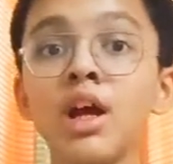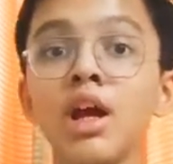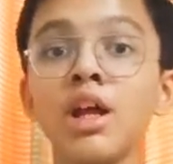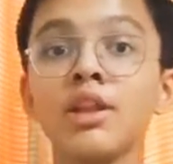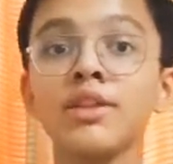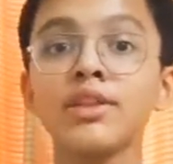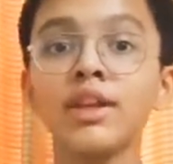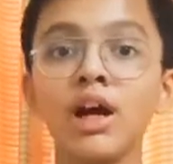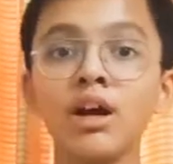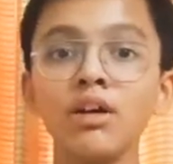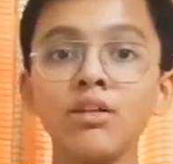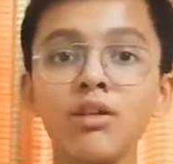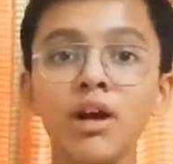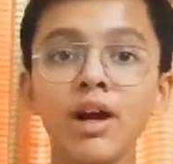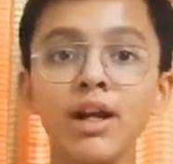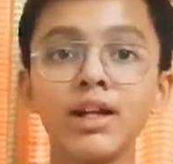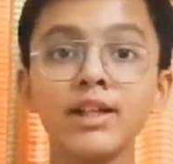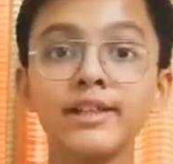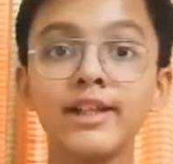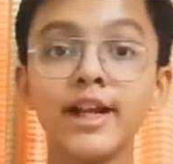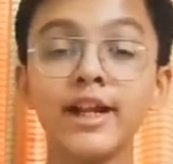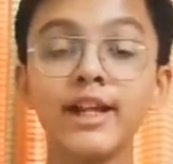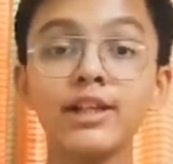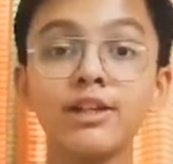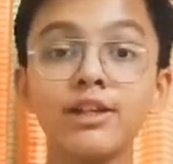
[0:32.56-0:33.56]
Now
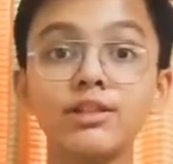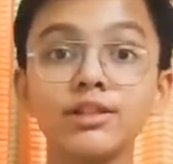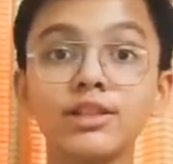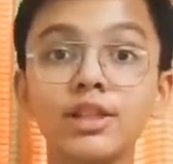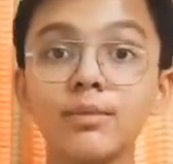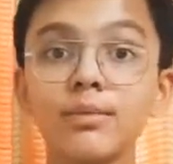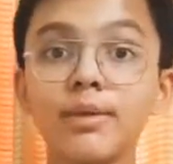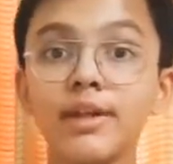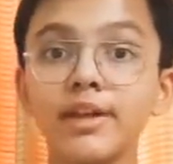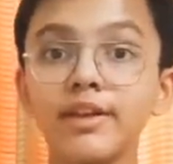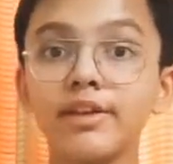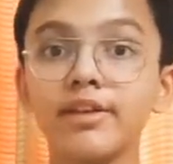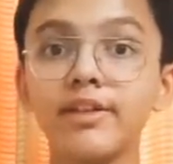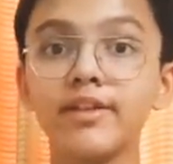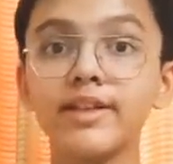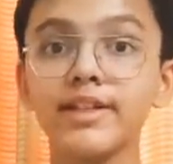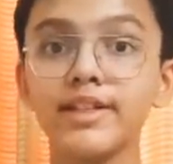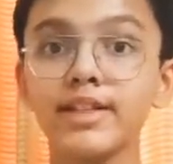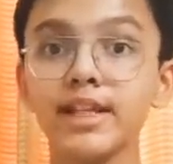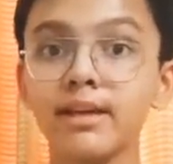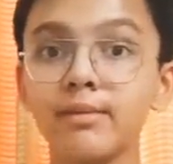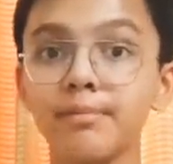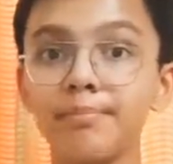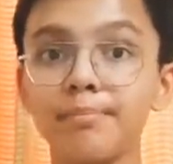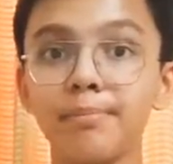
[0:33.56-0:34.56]
I'll tell you some
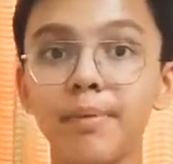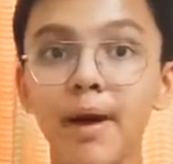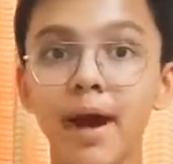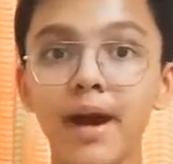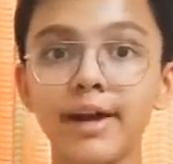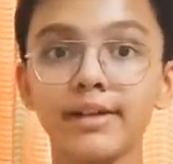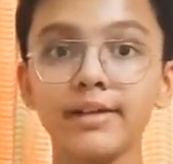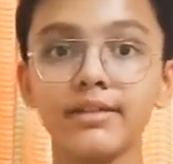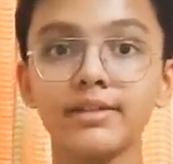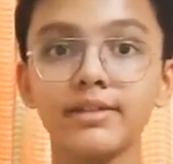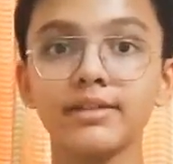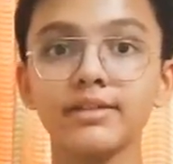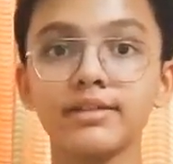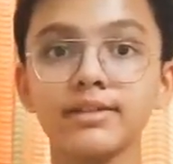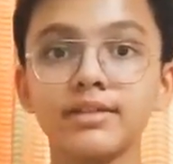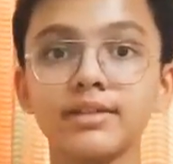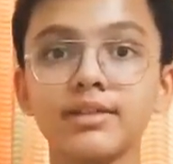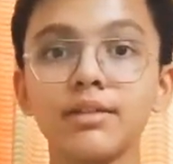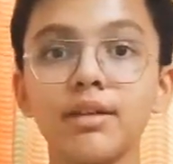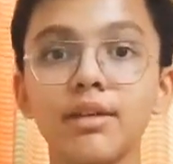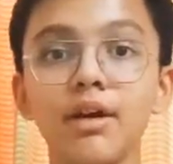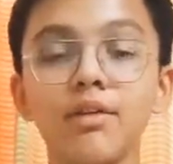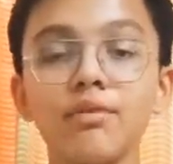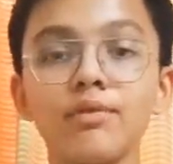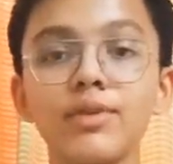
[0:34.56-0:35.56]
interesting
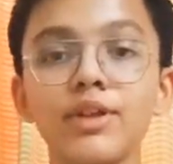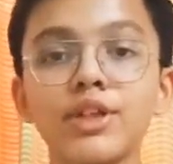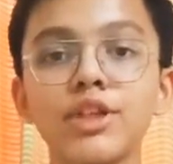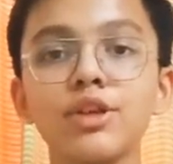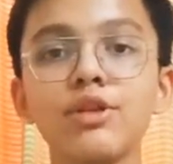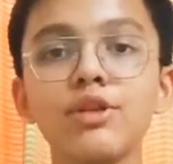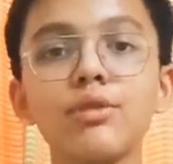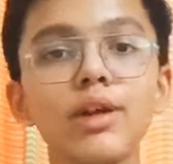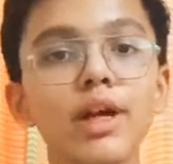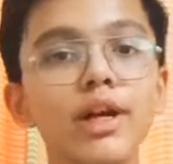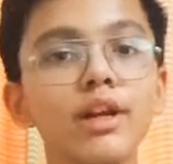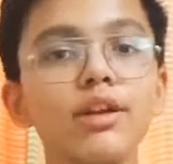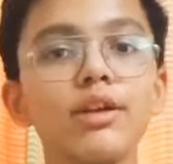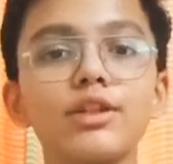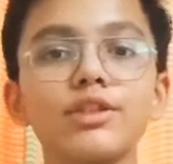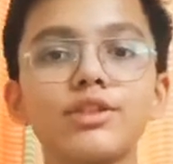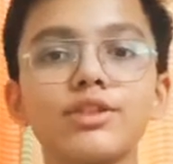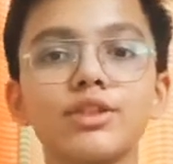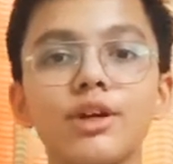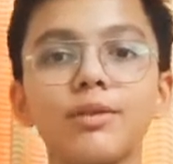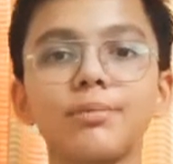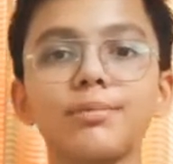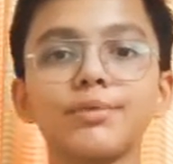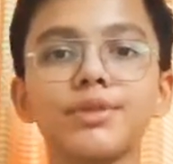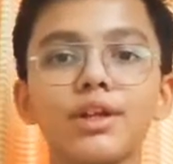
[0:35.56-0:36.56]
patterns which you can
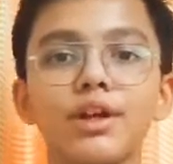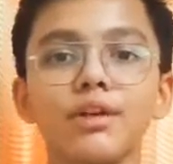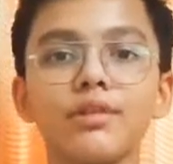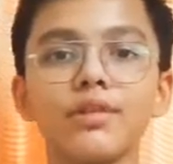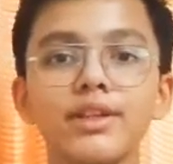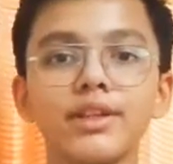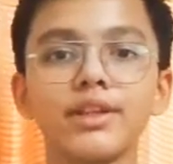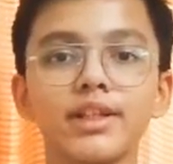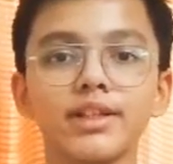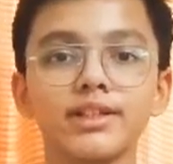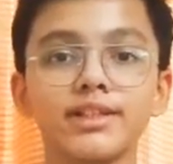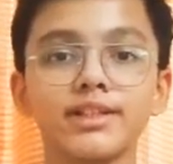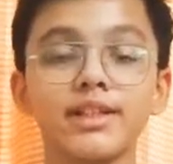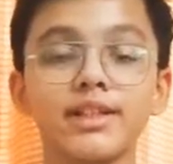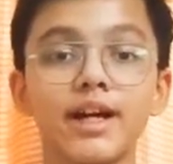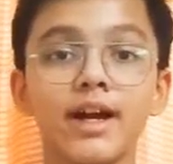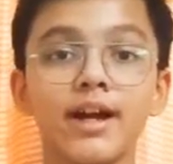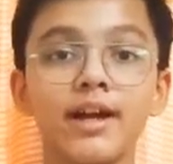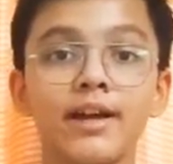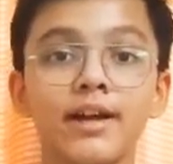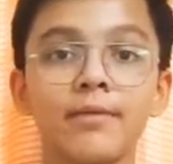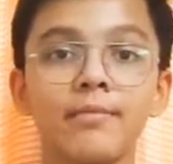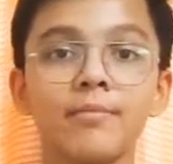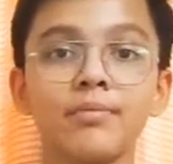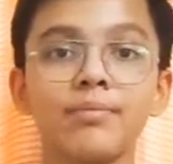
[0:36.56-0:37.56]
also observe in the
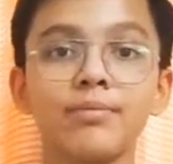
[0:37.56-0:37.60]
sky.